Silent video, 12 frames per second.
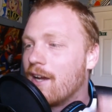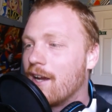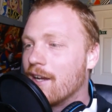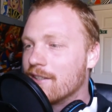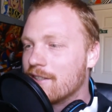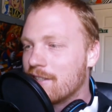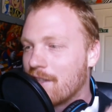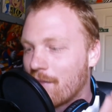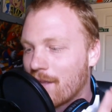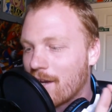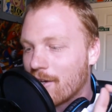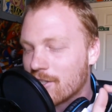And
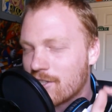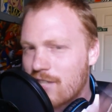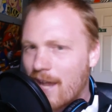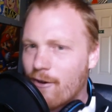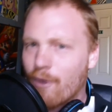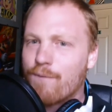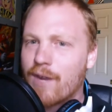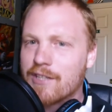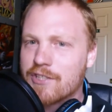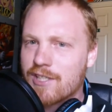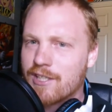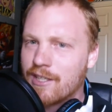they are
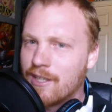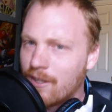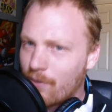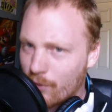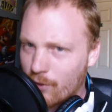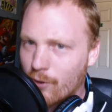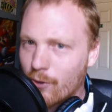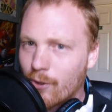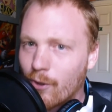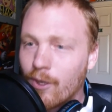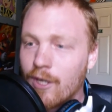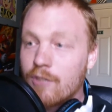sacrificing the
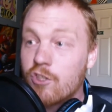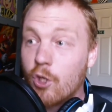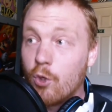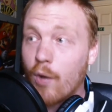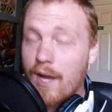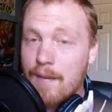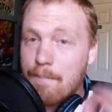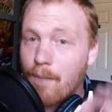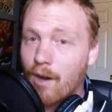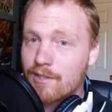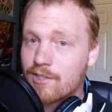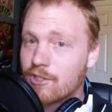girl to a
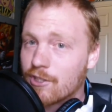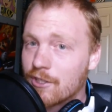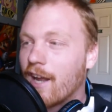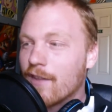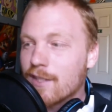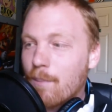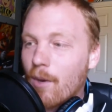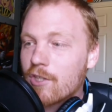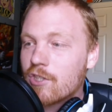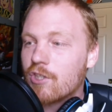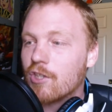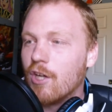monster. And this
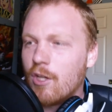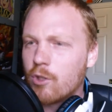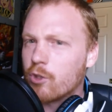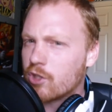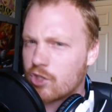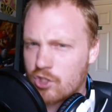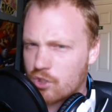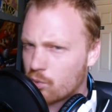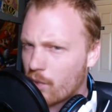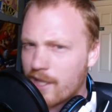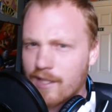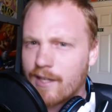monster looks
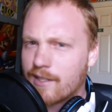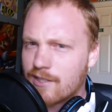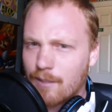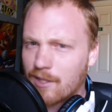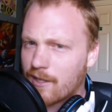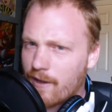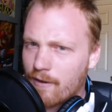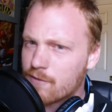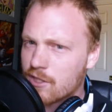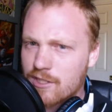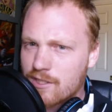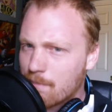straight like something out
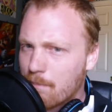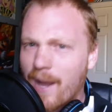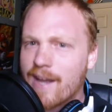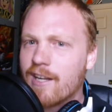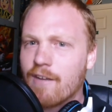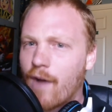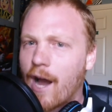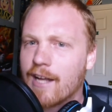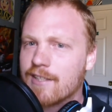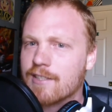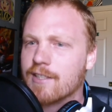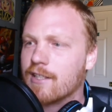of just Binding of
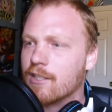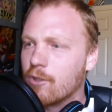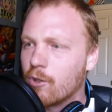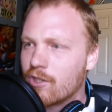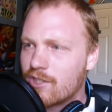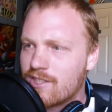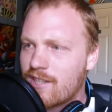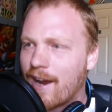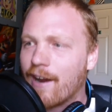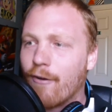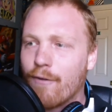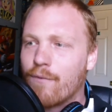Isaac. It looks
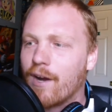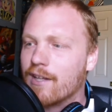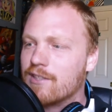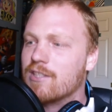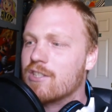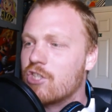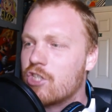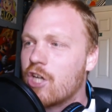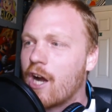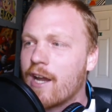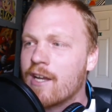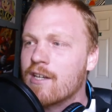terrifying. It's this
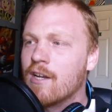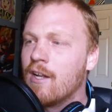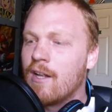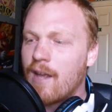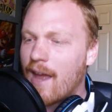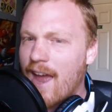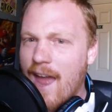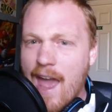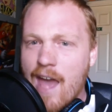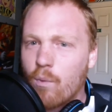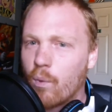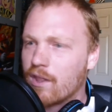giant
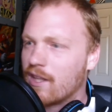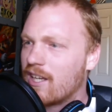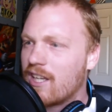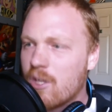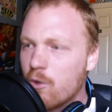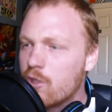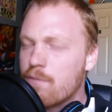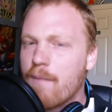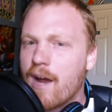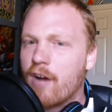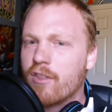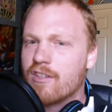head with a huge
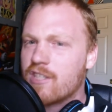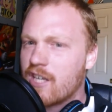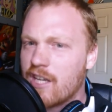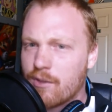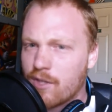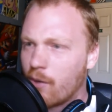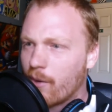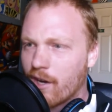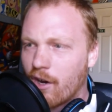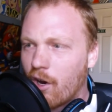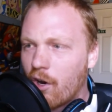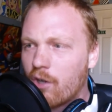mouth and teeth
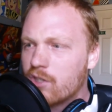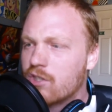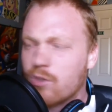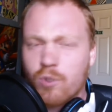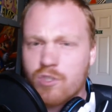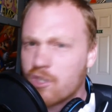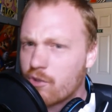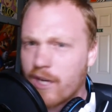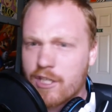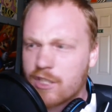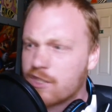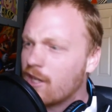going all sorts of
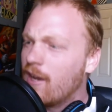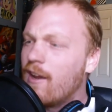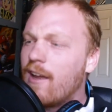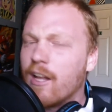directions.